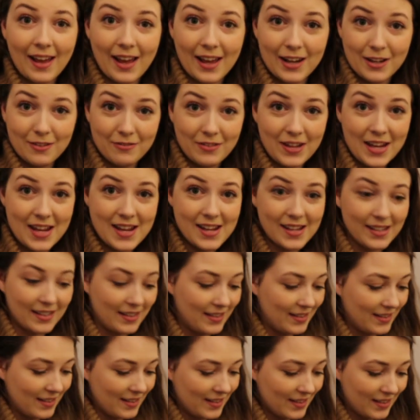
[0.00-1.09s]
and a
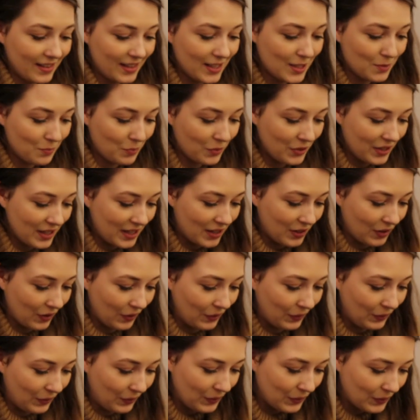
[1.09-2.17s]
vegan. That's pretty
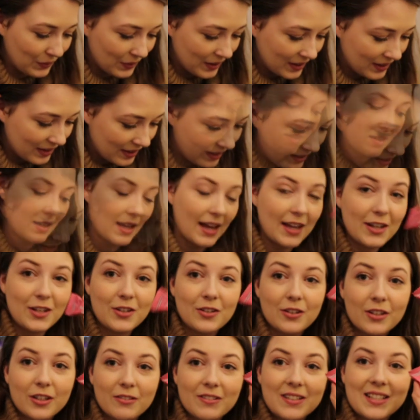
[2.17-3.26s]
cool. And
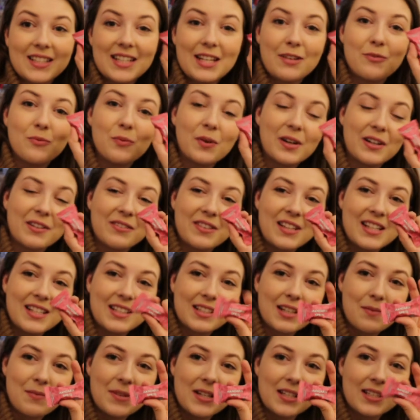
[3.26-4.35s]
you're gonna receive one of these
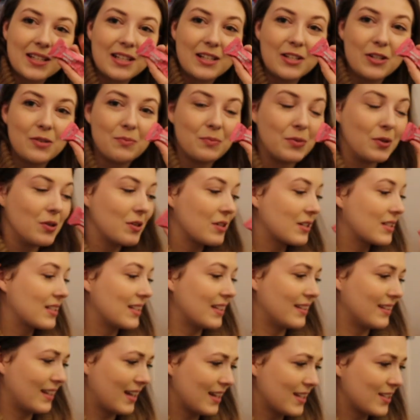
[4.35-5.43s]
gummies in your box,
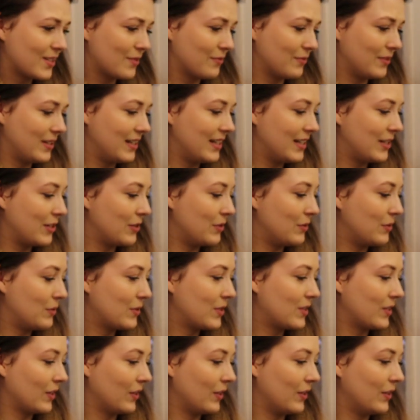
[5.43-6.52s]
and that's really cool.
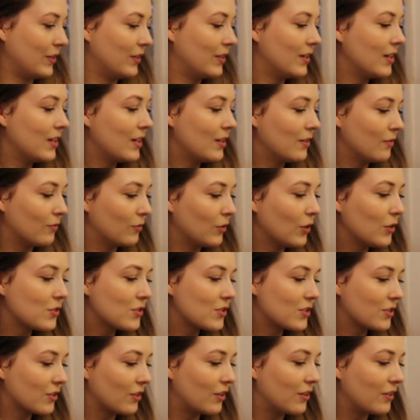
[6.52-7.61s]
So
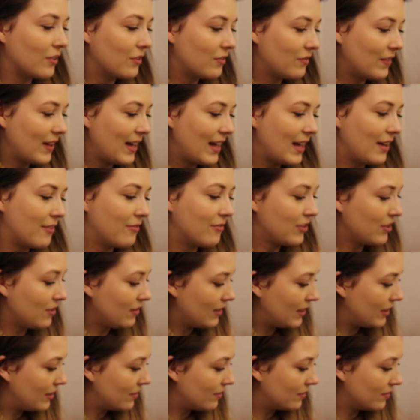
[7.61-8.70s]
Ron's got a fair
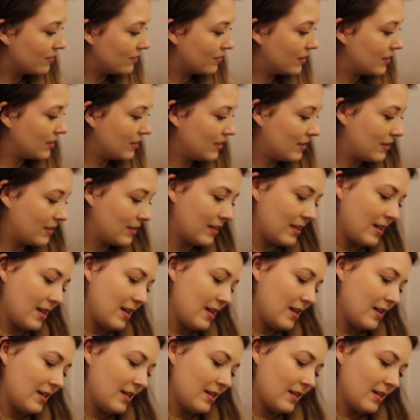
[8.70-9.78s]
few little
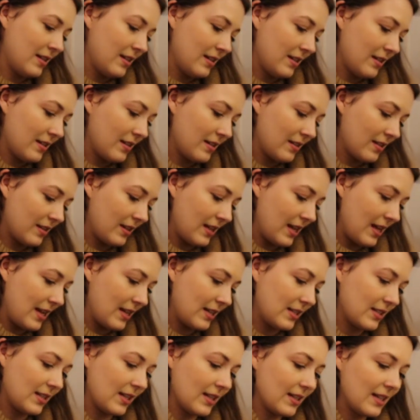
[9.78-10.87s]

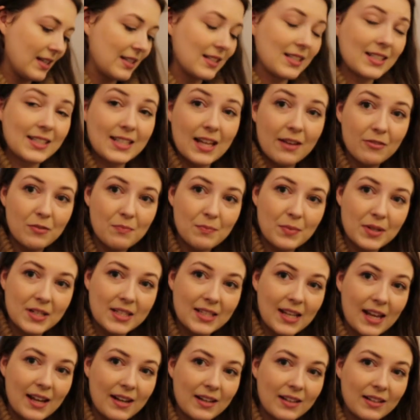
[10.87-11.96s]
things, and that's
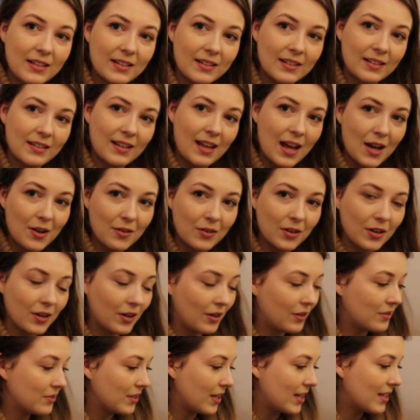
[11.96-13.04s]
7%
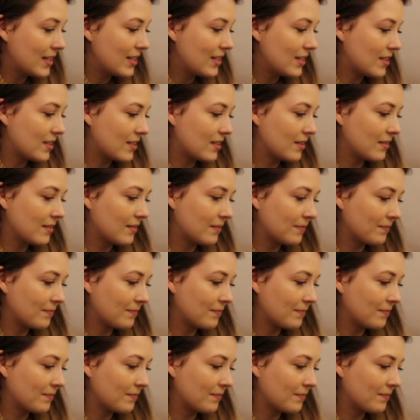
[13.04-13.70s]
alcohol, that is.